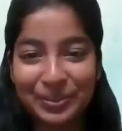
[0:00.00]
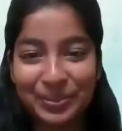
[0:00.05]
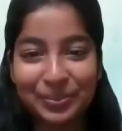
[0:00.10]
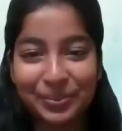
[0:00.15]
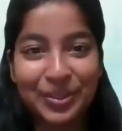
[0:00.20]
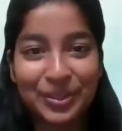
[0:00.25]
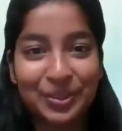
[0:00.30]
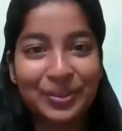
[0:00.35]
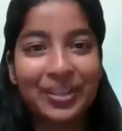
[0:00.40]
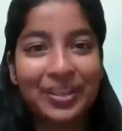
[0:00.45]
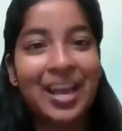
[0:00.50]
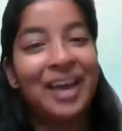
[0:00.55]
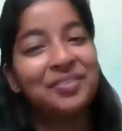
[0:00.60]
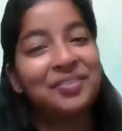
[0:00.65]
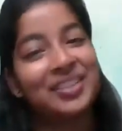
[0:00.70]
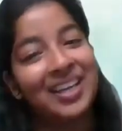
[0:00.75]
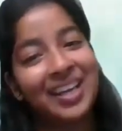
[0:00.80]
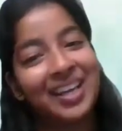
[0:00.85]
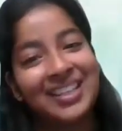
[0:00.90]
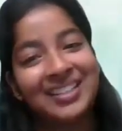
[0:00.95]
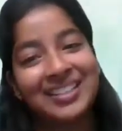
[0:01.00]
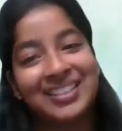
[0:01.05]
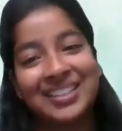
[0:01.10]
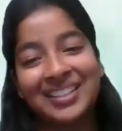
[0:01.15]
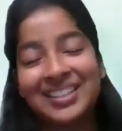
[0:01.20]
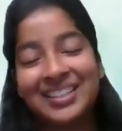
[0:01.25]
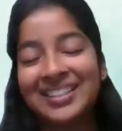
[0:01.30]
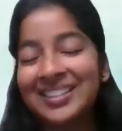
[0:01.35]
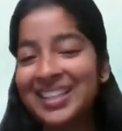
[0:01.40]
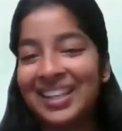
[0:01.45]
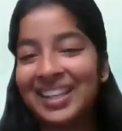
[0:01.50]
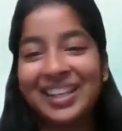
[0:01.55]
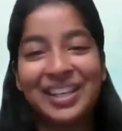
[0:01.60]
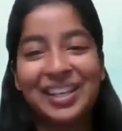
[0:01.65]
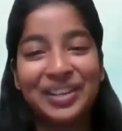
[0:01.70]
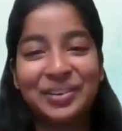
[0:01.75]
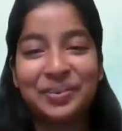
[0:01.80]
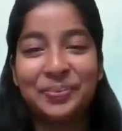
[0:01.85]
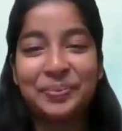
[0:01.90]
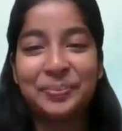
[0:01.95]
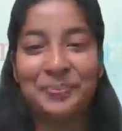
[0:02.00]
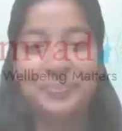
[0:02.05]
you so much, Doctor. Have a nice day and take care.